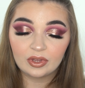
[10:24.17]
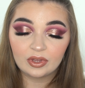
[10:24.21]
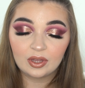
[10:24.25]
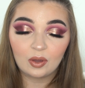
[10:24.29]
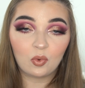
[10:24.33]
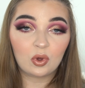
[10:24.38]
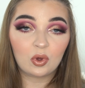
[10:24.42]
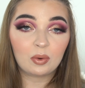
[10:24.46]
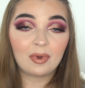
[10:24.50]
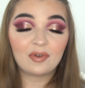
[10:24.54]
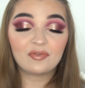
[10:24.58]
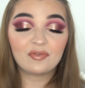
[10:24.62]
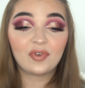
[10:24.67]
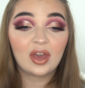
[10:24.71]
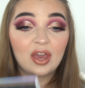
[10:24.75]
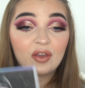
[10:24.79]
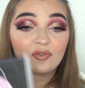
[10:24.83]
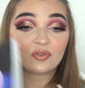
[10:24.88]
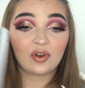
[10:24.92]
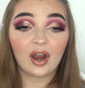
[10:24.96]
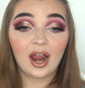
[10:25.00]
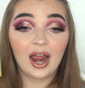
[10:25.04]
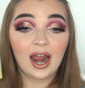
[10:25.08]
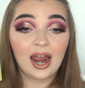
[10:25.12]
One of my
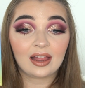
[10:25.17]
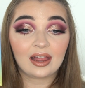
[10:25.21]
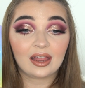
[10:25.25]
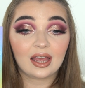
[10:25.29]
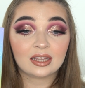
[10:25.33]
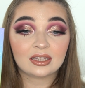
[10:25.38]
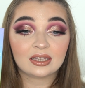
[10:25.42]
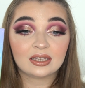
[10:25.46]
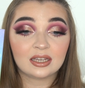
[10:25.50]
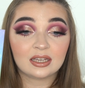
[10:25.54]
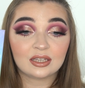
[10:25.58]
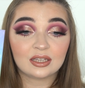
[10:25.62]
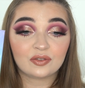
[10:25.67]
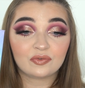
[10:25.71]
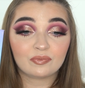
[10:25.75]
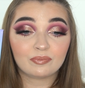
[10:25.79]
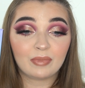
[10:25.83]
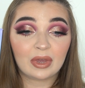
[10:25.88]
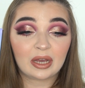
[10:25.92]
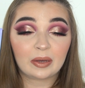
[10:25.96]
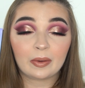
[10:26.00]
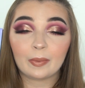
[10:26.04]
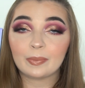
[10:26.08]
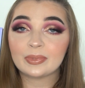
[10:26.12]
favourite highlighters from
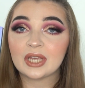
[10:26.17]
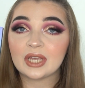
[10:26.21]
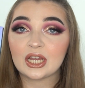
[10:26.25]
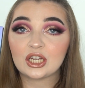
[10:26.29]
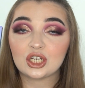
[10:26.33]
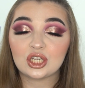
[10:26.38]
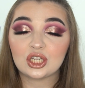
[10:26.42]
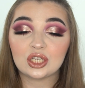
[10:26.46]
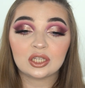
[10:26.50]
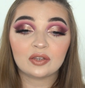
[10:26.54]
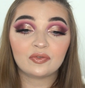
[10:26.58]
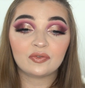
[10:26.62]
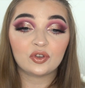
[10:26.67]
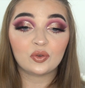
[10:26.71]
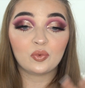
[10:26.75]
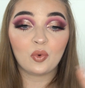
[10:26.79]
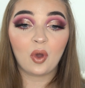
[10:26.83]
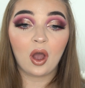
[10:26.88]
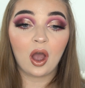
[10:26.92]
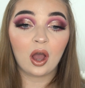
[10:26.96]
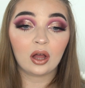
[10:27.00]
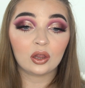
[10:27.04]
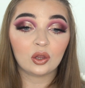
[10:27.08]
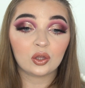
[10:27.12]
Makeup Obsessions. If you
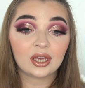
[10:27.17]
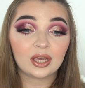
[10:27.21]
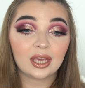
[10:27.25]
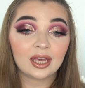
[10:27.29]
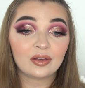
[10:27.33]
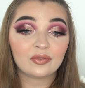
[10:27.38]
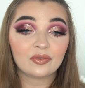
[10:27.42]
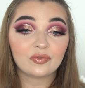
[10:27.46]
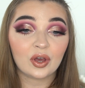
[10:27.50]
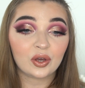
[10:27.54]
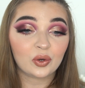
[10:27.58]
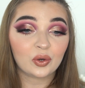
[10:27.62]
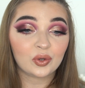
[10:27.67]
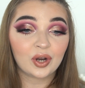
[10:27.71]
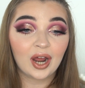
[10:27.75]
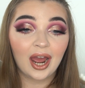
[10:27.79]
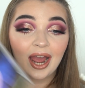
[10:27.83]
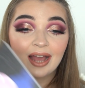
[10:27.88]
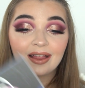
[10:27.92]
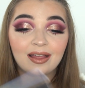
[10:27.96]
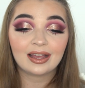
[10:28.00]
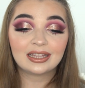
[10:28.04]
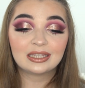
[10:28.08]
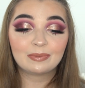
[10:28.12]
are looking for a good
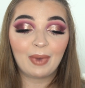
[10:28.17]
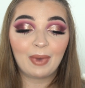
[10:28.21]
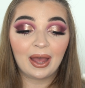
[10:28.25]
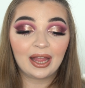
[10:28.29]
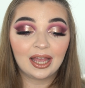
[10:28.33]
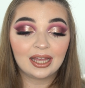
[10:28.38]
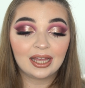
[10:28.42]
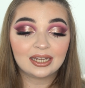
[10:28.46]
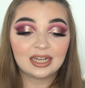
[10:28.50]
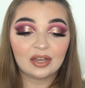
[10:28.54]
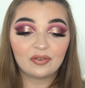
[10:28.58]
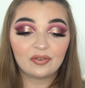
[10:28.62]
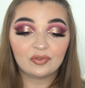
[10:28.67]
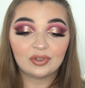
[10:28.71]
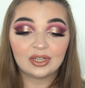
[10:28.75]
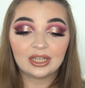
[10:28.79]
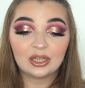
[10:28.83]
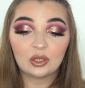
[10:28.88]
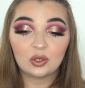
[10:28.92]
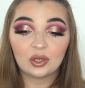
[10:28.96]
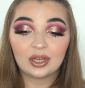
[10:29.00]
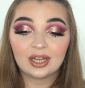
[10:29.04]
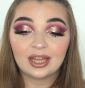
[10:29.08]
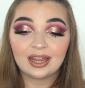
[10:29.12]
highlighter palette, definitely
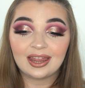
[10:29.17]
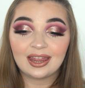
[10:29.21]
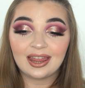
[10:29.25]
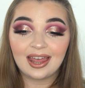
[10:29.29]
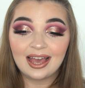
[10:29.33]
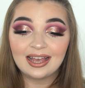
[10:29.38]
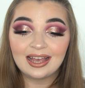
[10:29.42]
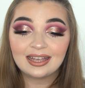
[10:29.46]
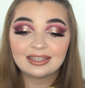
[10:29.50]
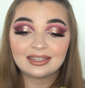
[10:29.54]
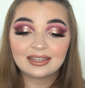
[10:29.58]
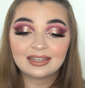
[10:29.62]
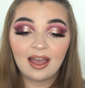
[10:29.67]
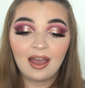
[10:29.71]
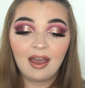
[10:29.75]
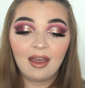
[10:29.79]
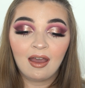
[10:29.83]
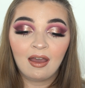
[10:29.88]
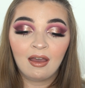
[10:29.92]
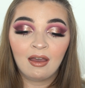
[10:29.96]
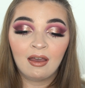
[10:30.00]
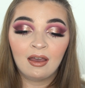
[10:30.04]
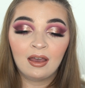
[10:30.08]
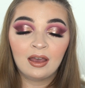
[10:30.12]
look at this.
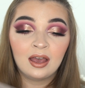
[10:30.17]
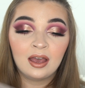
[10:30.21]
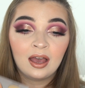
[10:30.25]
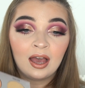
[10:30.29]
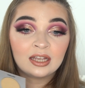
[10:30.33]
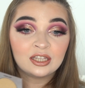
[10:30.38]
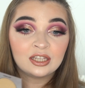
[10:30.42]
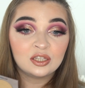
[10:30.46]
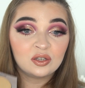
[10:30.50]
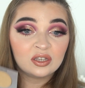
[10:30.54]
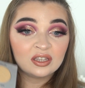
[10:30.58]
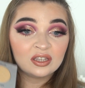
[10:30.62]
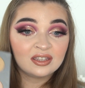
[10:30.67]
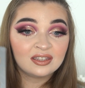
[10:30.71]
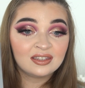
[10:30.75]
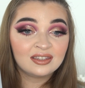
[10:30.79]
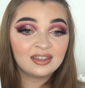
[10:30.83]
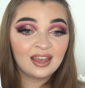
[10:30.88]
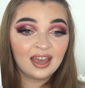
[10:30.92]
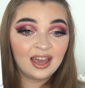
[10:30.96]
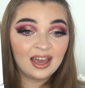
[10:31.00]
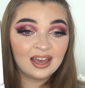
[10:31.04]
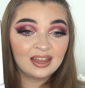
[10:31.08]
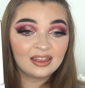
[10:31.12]
As you can
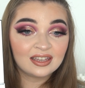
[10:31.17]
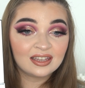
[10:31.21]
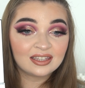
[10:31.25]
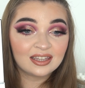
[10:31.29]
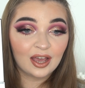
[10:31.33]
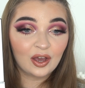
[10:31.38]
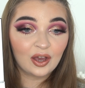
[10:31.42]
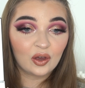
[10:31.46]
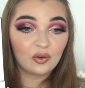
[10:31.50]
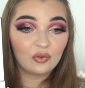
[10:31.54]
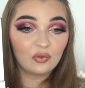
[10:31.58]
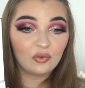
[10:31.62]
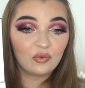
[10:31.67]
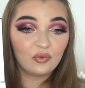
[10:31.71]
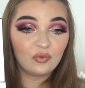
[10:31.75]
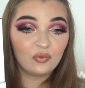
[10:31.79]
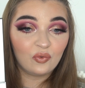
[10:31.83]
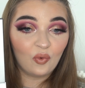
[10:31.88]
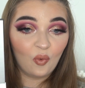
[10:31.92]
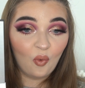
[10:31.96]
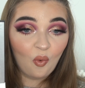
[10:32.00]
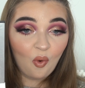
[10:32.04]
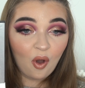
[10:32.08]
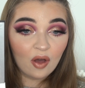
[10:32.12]
see, there's like
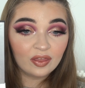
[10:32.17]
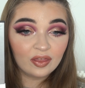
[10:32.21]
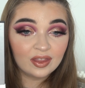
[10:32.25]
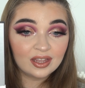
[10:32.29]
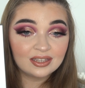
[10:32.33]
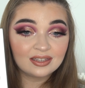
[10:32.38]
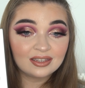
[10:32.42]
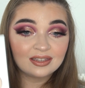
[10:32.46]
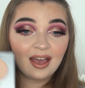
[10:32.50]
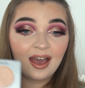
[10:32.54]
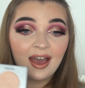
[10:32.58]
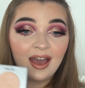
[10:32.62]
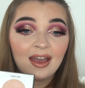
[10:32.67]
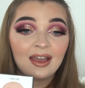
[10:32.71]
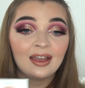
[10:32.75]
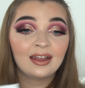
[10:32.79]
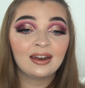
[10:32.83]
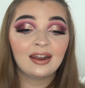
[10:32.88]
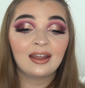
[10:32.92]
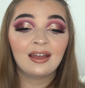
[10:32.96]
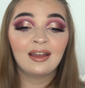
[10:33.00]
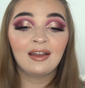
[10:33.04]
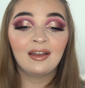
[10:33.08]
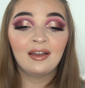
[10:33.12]
4 on this side.